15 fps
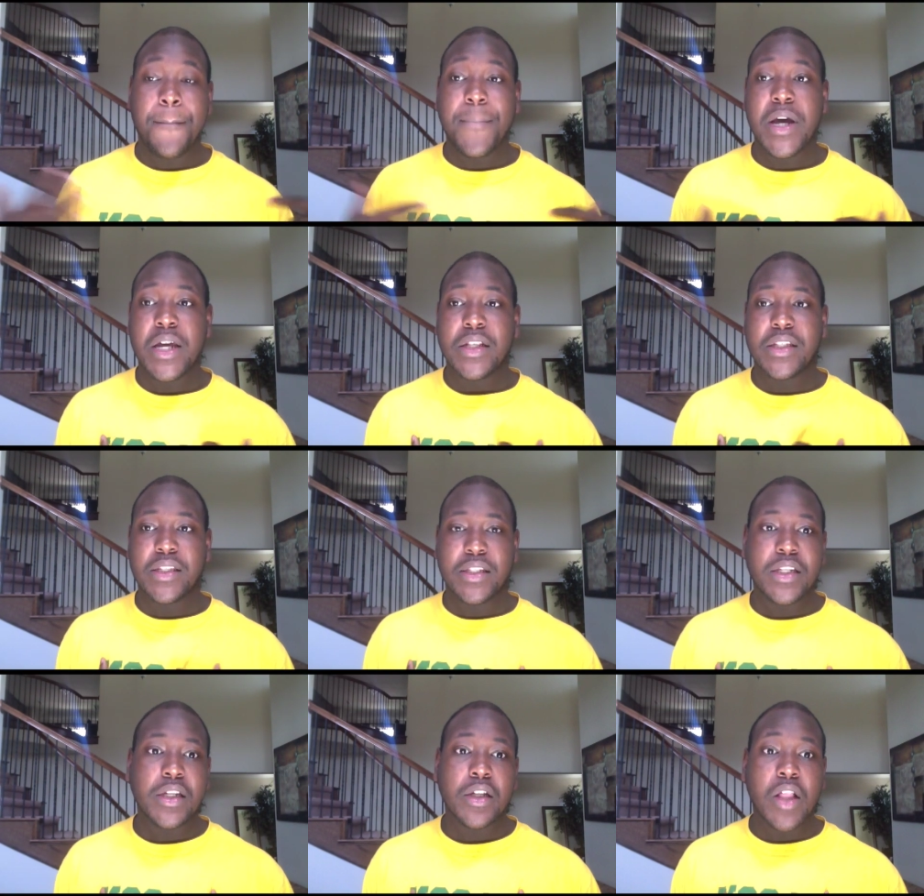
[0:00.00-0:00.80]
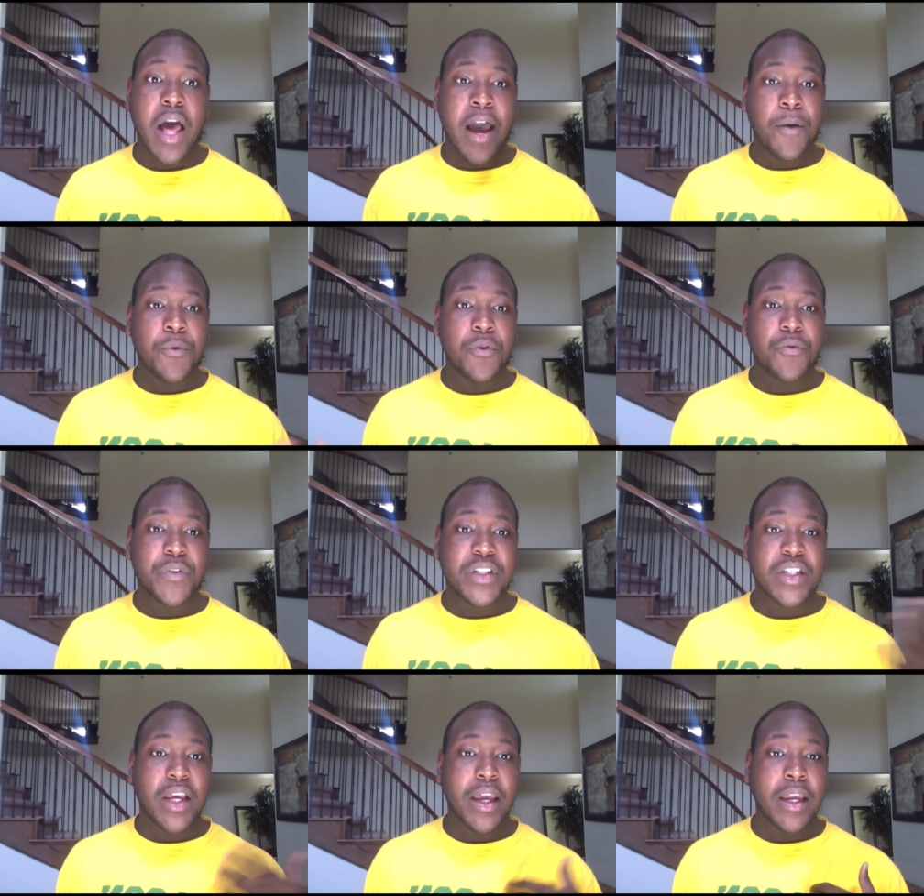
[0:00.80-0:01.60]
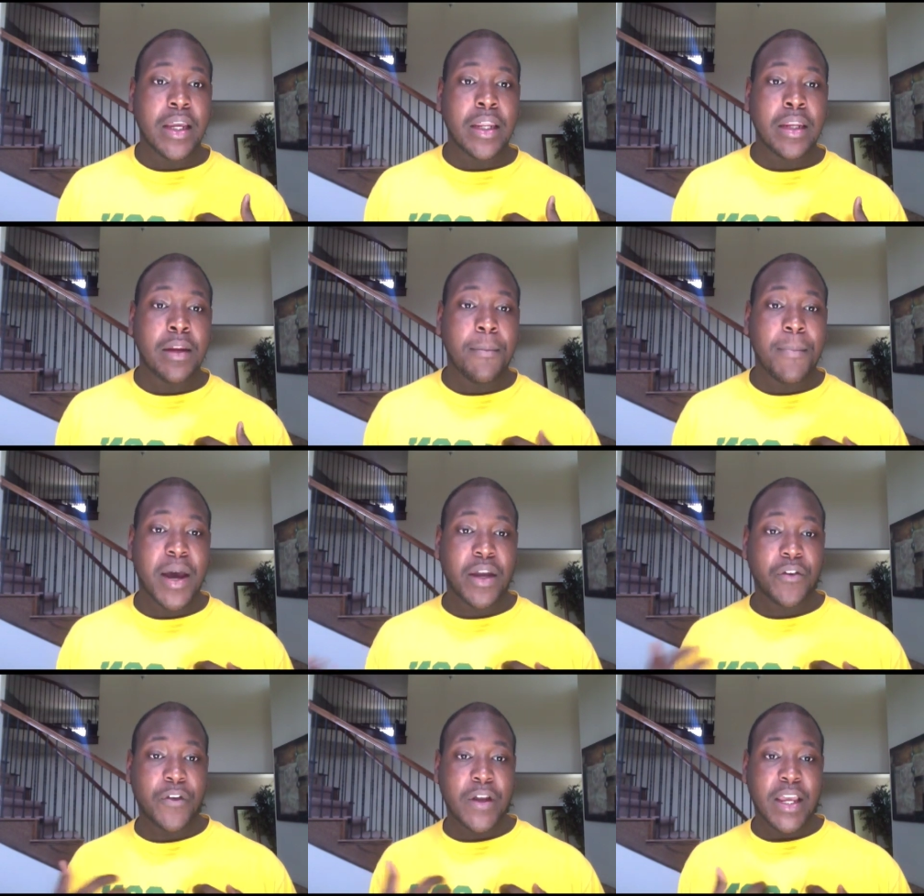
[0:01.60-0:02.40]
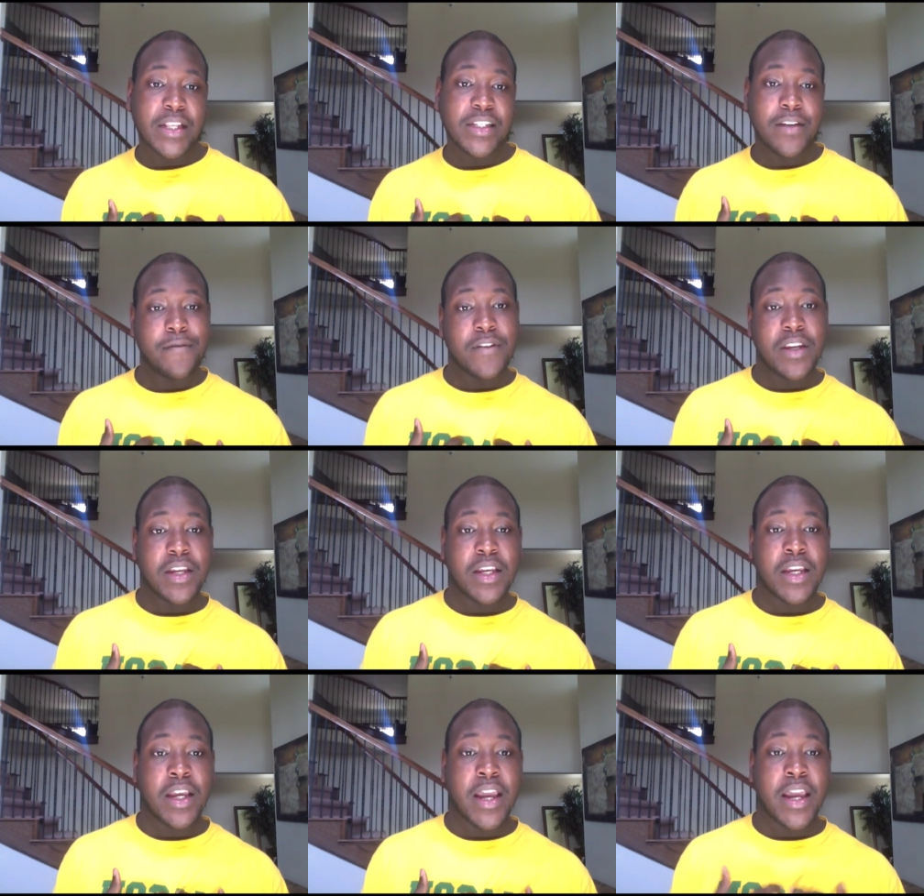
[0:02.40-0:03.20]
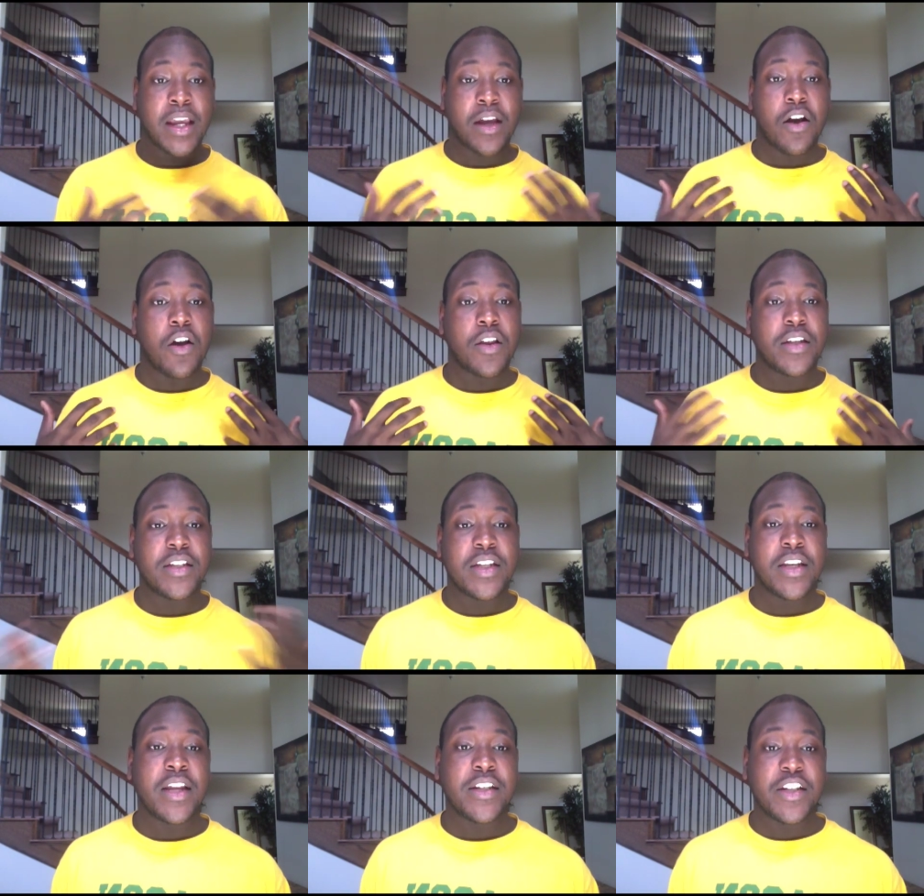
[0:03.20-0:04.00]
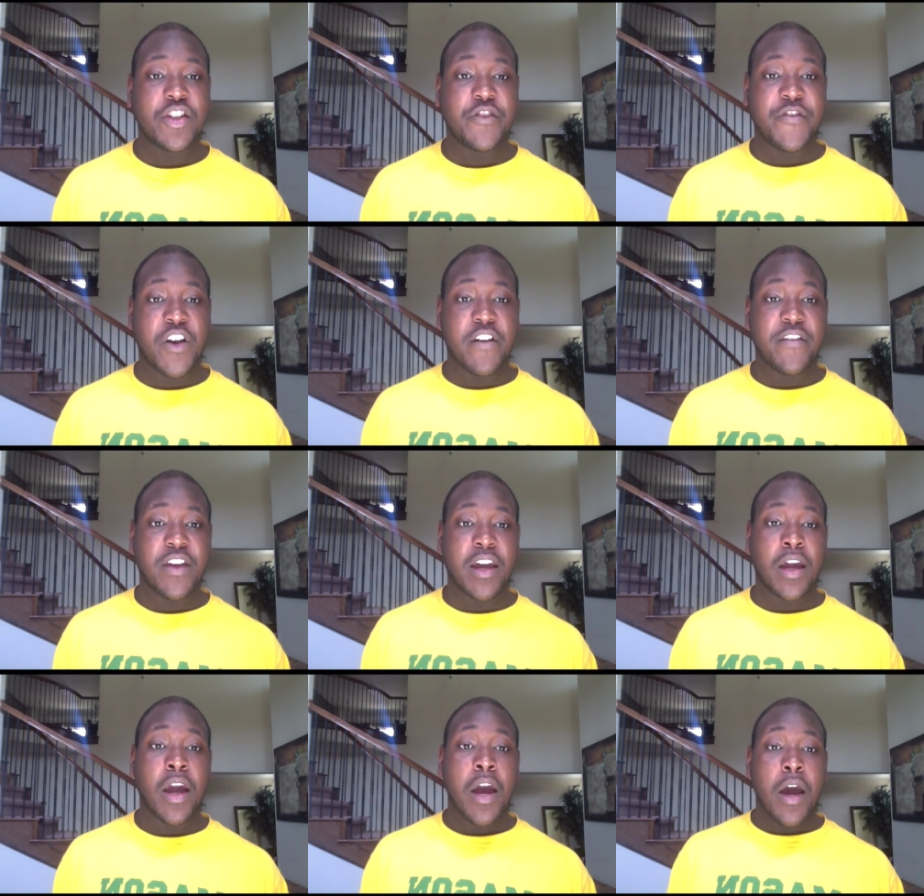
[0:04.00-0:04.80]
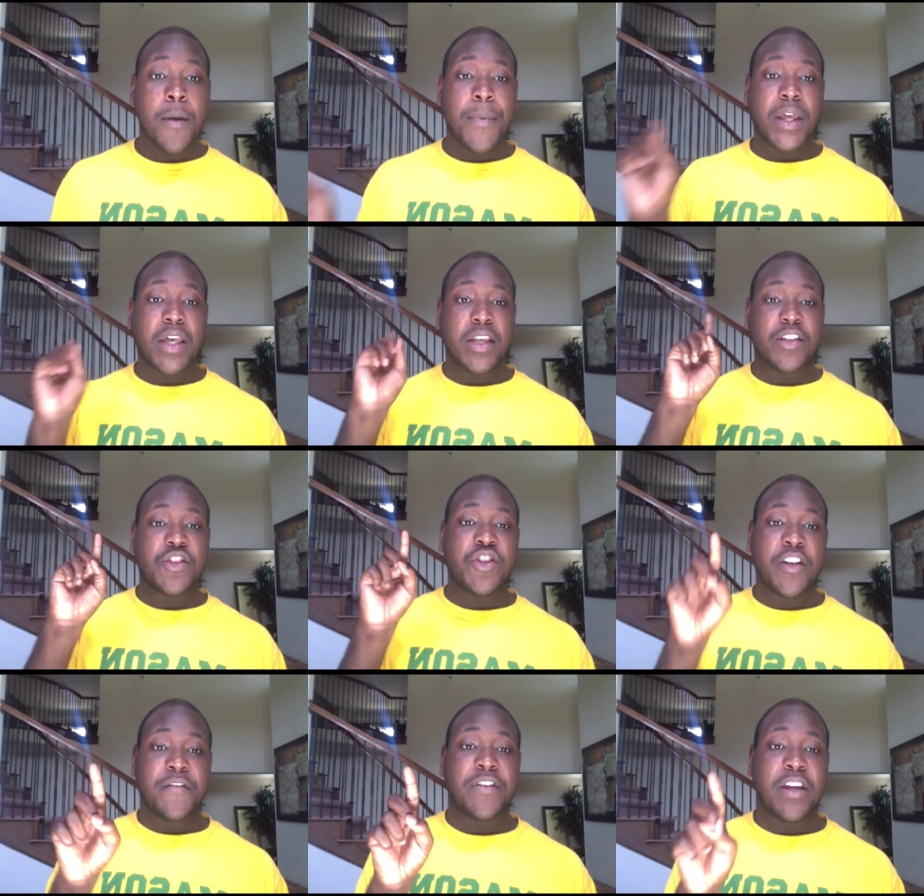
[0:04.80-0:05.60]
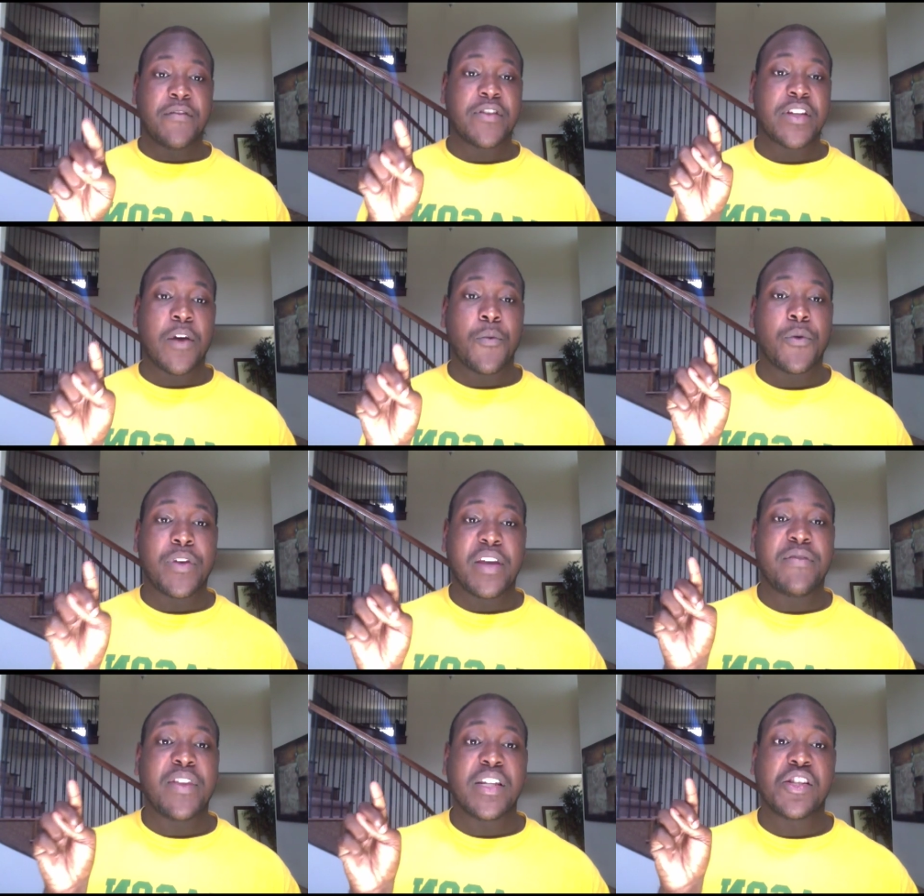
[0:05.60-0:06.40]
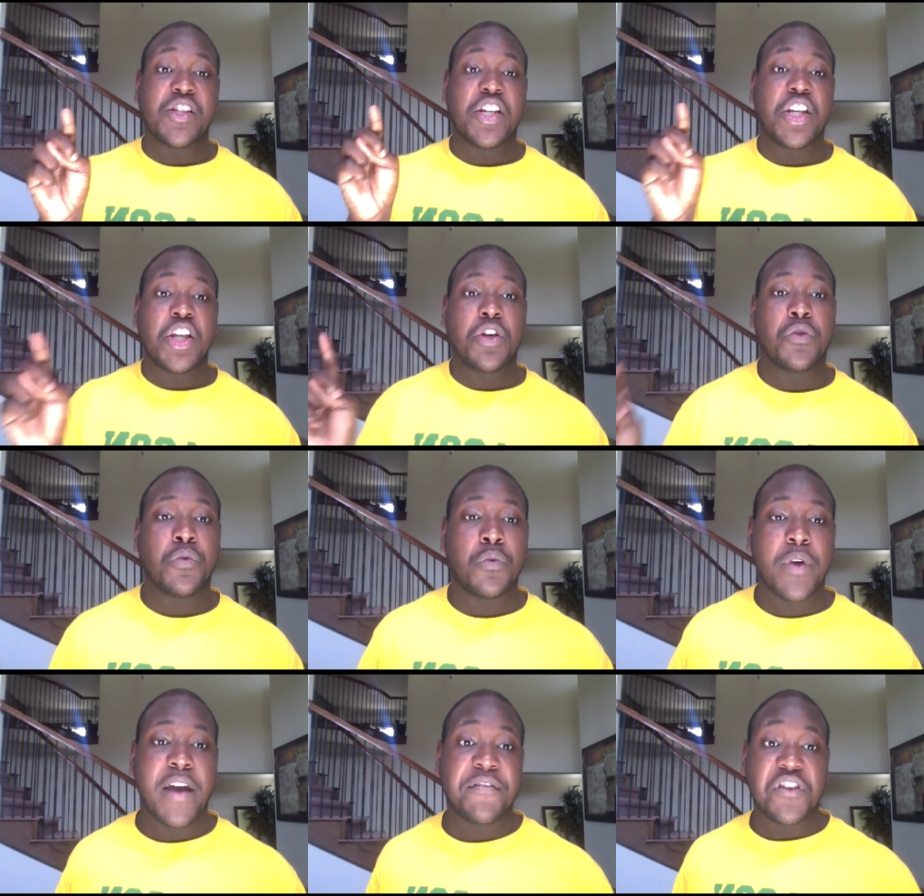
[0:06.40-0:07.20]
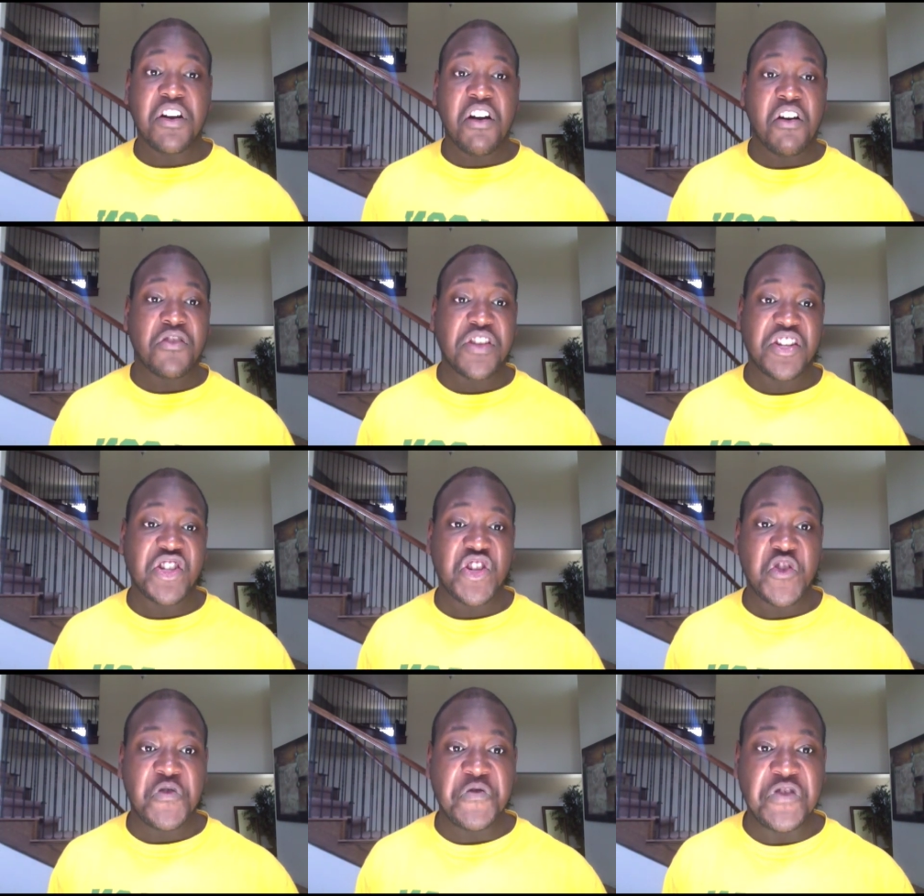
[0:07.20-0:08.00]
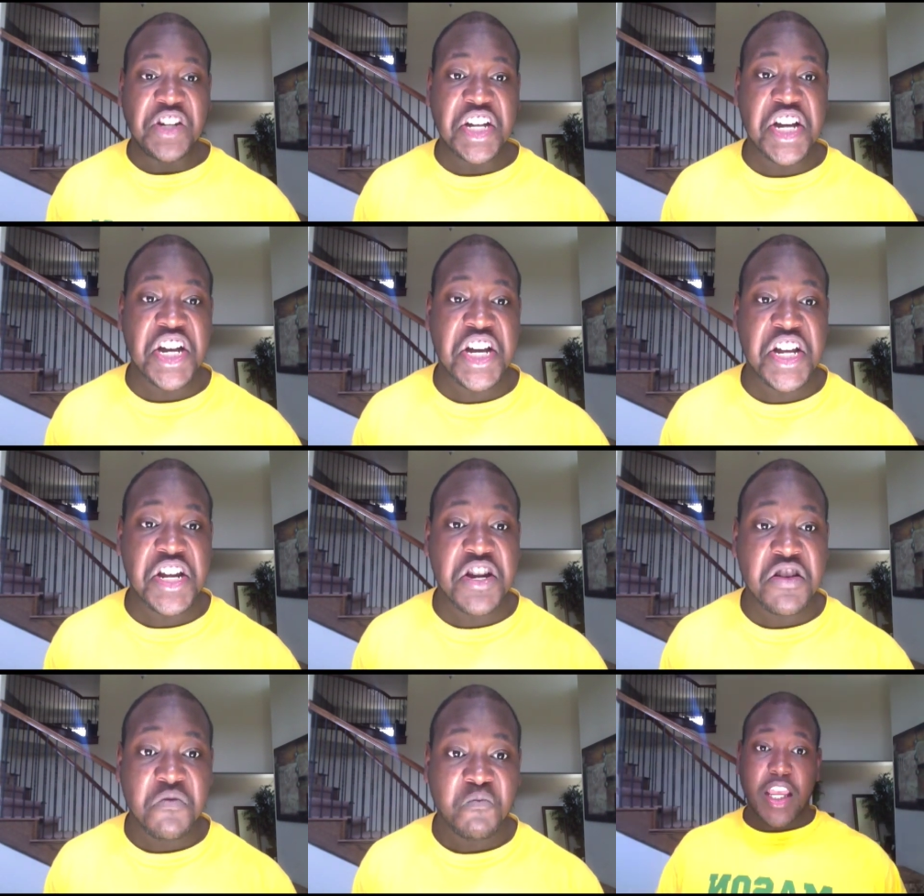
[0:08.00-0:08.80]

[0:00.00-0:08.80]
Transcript: But still, I will retain my creativity and call it DNA Digivolving because Jeff Davis, I won't give this to you after all that you've done.